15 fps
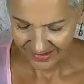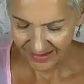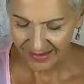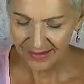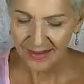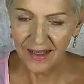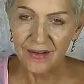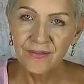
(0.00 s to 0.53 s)

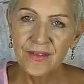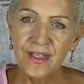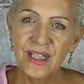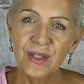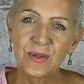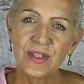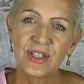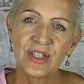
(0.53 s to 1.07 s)
And love that
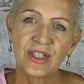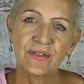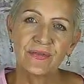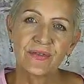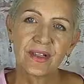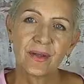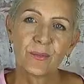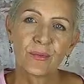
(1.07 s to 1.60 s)
you are
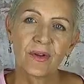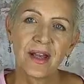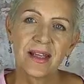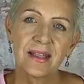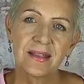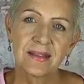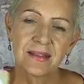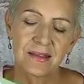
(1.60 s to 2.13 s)
different.
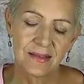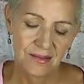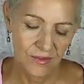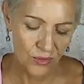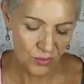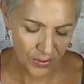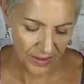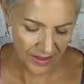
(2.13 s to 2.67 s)
Embrace
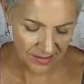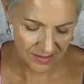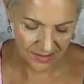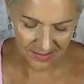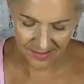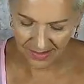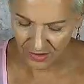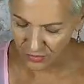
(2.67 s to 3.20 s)
all parts
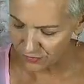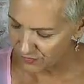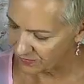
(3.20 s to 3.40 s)
of self.